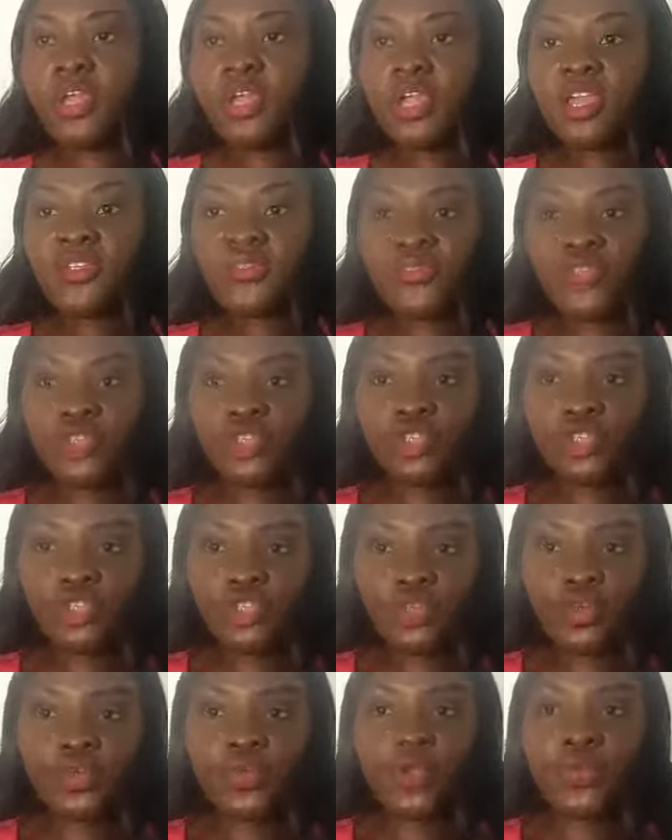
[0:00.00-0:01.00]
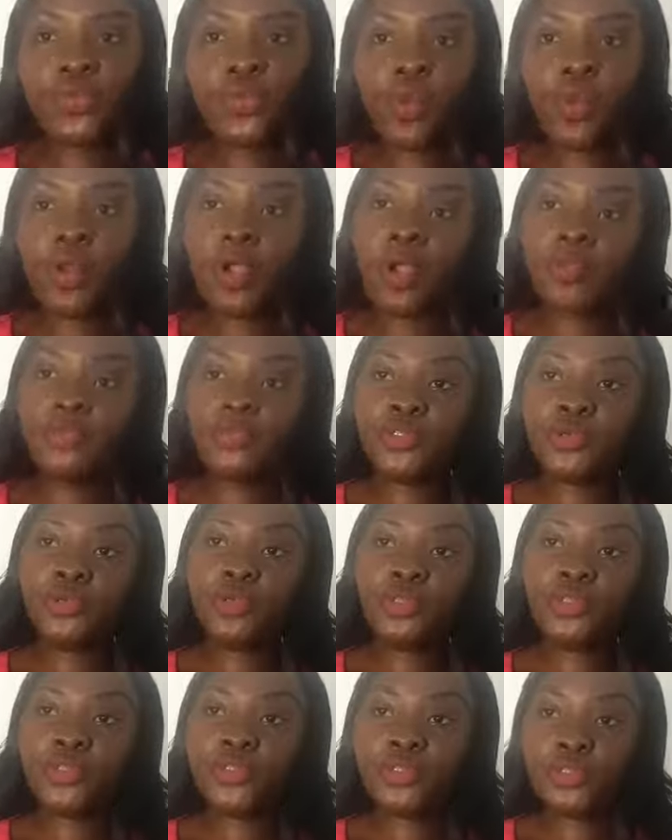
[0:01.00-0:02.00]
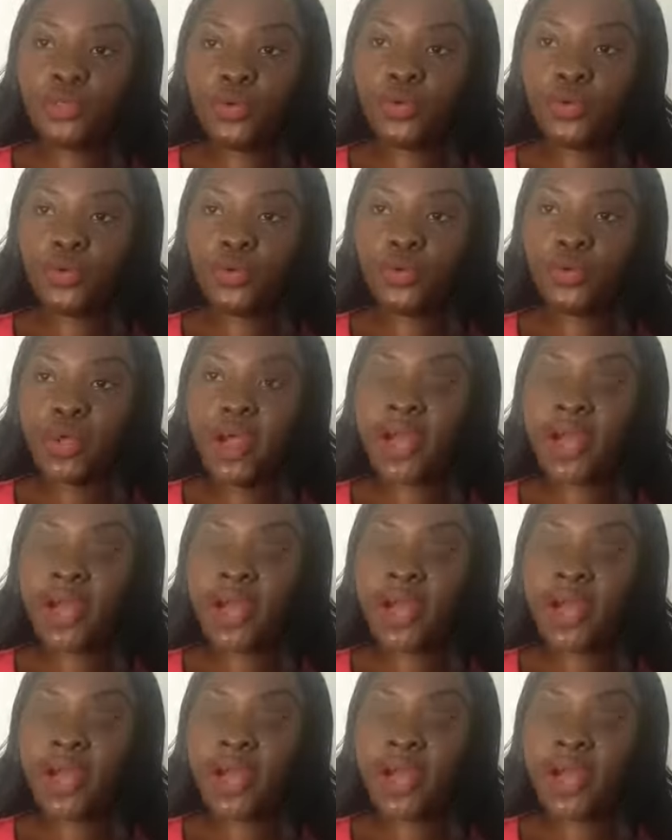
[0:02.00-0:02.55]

If your children woke up to go to school